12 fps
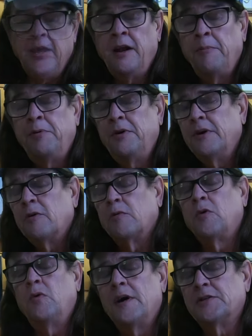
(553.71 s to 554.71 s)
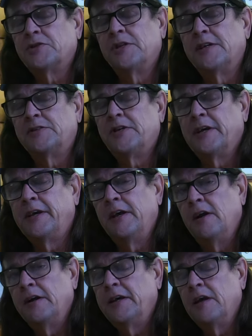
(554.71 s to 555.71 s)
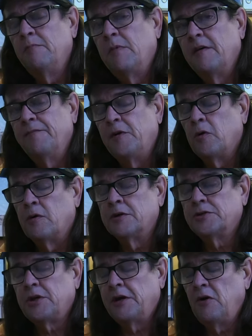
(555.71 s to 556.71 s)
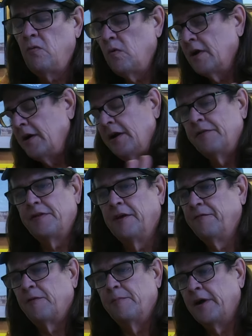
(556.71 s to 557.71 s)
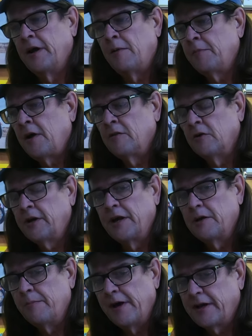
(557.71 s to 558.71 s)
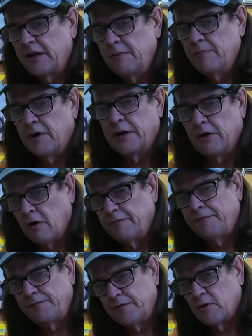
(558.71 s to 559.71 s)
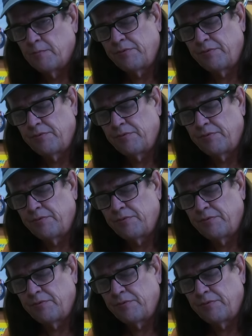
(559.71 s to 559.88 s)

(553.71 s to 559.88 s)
and I put in a request and I said, can I give my viewers, I don't want anything for me, I'm not looking to make any money off of your